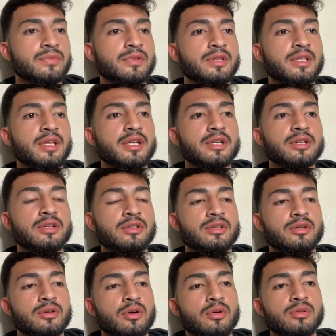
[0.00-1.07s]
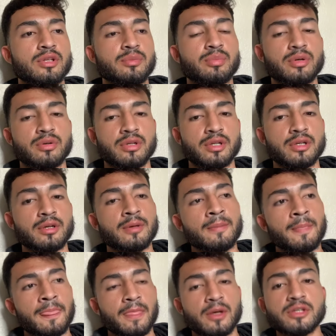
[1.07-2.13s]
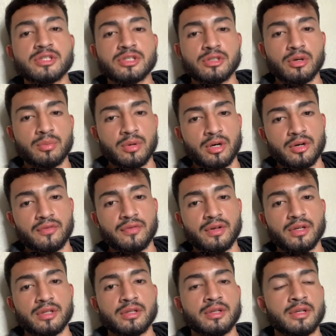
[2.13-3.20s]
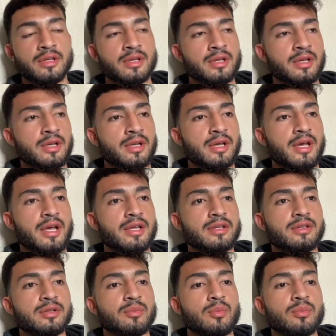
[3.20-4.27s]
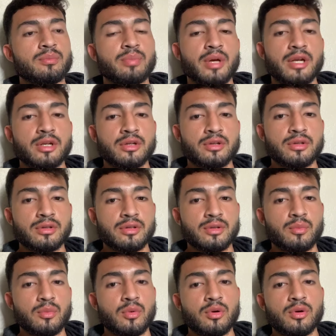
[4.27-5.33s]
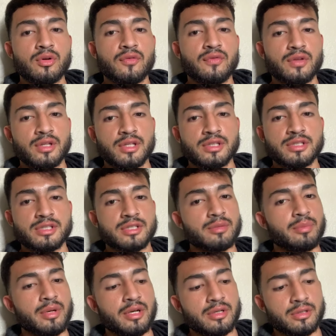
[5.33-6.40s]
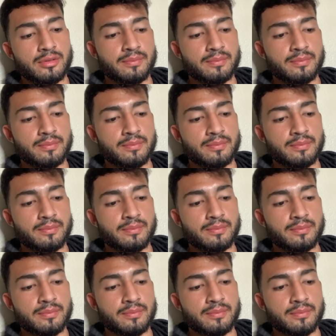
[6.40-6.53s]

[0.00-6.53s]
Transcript: then you're only building a snowball effect. And the more affiliates, the better.